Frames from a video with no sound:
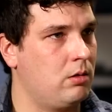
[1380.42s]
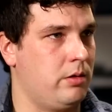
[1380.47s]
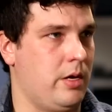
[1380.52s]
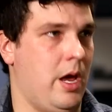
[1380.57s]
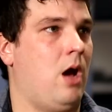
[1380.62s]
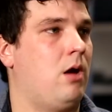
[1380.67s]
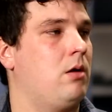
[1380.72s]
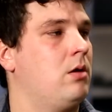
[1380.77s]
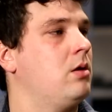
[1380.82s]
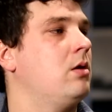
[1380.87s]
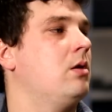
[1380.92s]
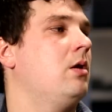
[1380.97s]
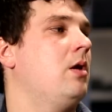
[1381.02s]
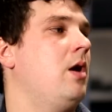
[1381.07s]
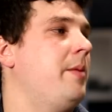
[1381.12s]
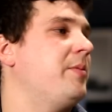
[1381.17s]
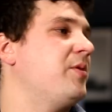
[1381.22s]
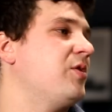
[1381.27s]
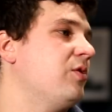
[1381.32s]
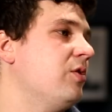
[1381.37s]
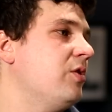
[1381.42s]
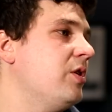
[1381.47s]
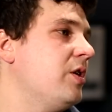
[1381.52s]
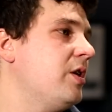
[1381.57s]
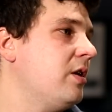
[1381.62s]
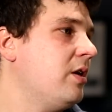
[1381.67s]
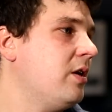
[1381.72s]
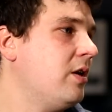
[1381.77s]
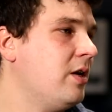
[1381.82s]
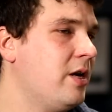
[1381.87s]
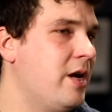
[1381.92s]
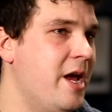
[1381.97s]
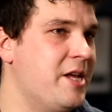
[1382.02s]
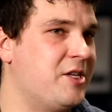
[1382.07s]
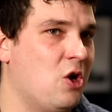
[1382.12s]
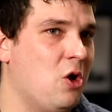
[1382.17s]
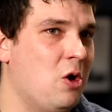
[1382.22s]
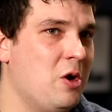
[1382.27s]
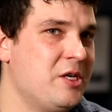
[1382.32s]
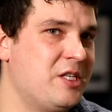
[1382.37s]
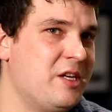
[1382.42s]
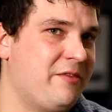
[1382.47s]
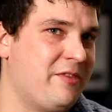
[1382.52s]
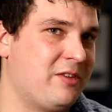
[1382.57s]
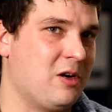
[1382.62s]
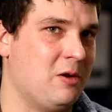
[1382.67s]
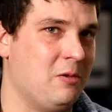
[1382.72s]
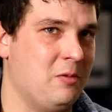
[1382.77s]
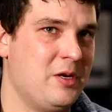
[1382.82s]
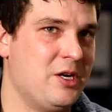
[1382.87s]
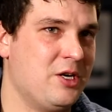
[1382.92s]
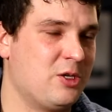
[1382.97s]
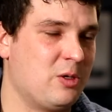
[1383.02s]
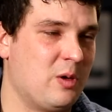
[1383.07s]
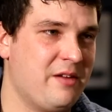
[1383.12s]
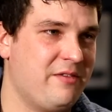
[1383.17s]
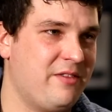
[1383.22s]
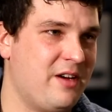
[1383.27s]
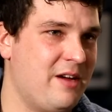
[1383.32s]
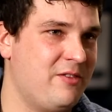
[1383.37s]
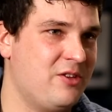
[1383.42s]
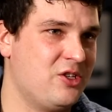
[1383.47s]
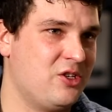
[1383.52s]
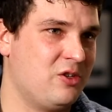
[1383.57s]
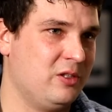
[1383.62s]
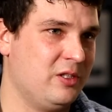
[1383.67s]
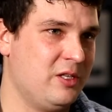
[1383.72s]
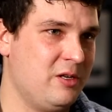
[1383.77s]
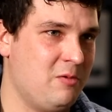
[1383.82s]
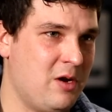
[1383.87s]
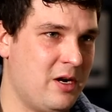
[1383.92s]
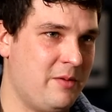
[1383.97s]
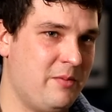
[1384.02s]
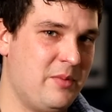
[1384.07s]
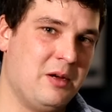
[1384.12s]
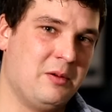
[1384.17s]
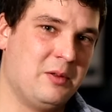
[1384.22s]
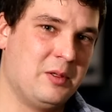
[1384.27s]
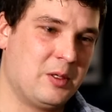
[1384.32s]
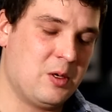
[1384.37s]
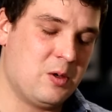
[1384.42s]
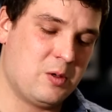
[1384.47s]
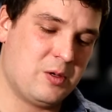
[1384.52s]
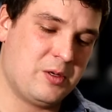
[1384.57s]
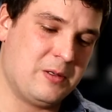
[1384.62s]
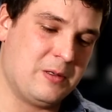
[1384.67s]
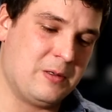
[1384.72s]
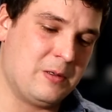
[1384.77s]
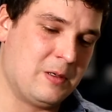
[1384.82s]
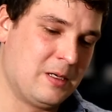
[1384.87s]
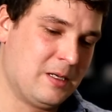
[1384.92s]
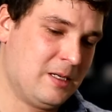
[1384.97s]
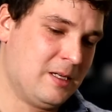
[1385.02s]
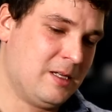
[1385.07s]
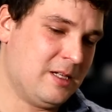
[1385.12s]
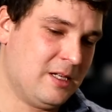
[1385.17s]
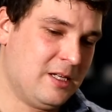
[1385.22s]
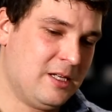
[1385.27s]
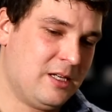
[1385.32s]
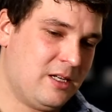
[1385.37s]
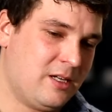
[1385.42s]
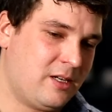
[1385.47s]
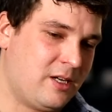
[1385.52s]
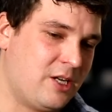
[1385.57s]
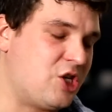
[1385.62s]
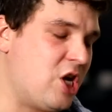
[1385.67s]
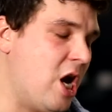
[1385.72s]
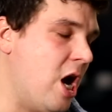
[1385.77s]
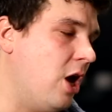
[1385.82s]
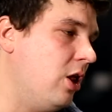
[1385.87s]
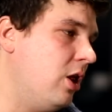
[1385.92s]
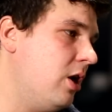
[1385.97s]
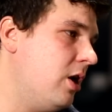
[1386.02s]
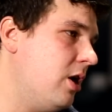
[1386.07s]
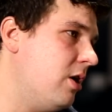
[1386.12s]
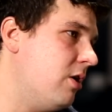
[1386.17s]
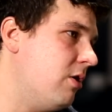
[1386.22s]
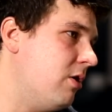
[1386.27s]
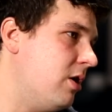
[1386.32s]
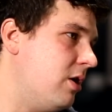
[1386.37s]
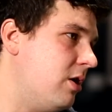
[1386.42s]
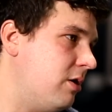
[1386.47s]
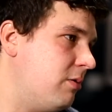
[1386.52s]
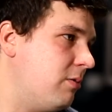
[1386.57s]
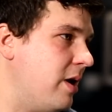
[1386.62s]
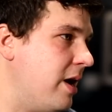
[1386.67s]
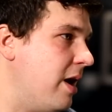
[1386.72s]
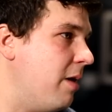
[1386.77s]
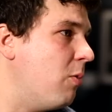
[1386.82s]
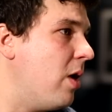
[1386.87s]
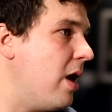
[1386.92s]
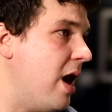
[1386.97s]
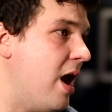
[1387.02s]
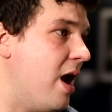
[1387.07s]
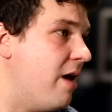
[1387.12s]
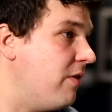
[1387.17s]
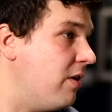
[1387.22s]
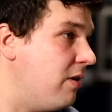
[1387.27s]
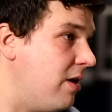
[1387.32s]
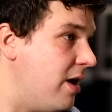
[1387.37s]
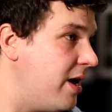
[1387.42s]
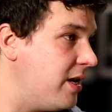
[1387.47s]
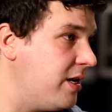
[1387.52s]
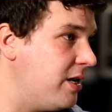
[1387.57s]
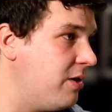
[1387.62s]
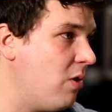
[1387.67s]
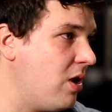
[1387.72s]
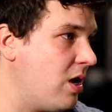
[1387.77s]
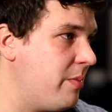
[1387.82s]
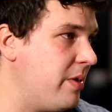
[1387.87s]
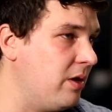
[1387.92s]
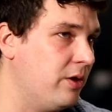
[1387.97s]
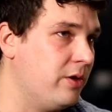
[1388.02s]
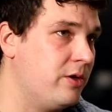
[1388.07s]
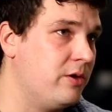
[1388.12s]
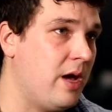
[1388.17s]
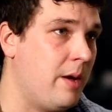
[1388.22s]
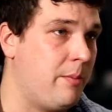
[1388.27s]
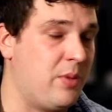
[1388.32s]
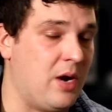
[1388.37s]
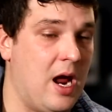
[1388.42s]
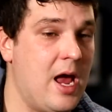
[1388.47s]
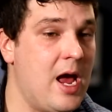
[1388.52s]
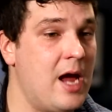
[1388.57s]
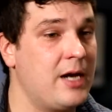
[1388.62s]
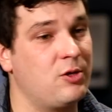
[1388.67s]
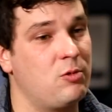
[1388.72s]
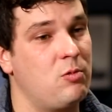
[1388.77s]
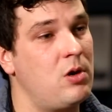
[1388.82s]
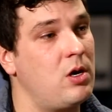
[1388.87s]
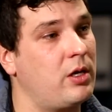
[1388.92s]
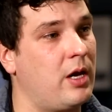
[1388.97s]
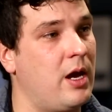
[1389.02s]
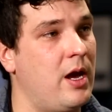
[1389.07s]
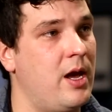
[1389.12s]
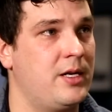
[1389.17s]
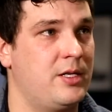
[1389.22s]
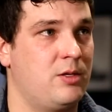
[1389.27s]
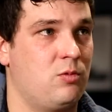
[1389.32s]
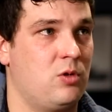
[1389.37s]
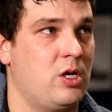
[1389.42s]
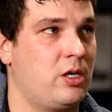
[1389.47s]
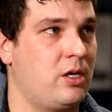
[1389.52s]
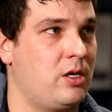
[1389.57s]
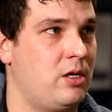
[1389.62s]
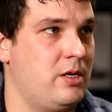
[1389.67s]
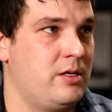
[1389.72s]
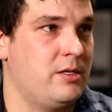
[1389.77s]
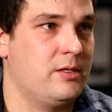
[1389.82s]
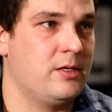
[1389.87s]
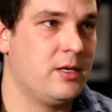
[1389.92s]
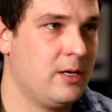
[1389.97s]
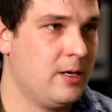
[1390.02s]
Yeah, absolutely. It's always difficult when you're 25 years old. You want to be able to go to Coachella or whatever, right? You want to be able to do that, but I had to work. I had to work on,